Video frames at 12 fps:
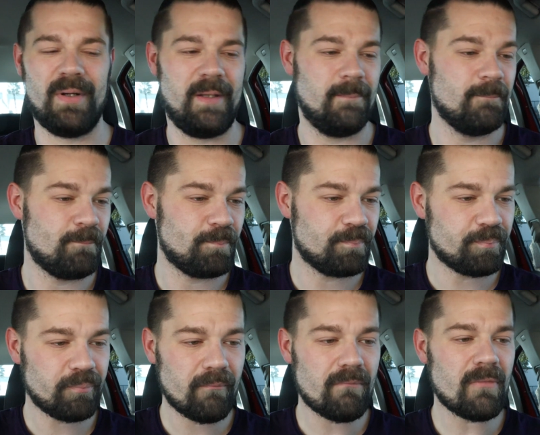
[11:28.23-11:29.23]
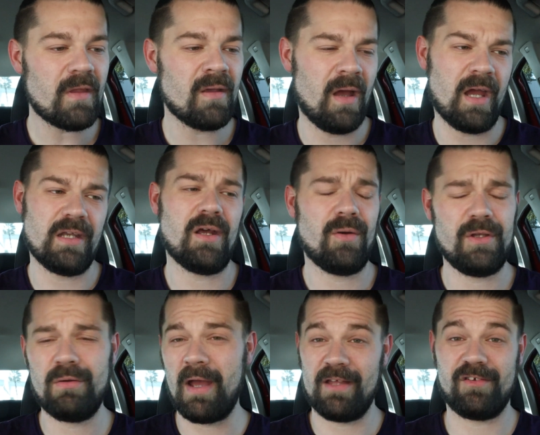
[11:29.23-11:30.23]
But I know
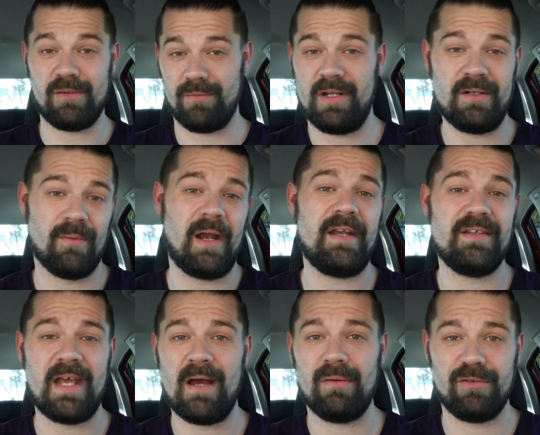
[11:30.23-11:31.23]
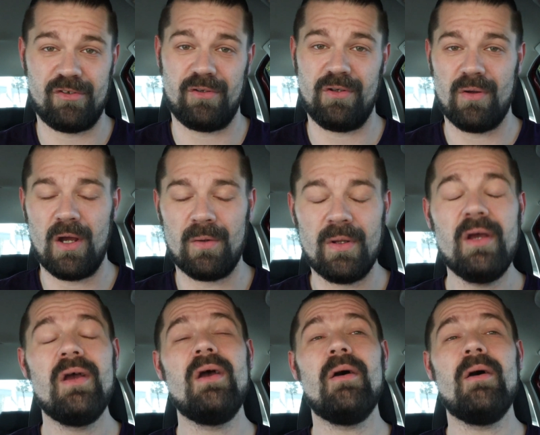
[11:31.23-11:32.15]
you guys can read raid counters on your own,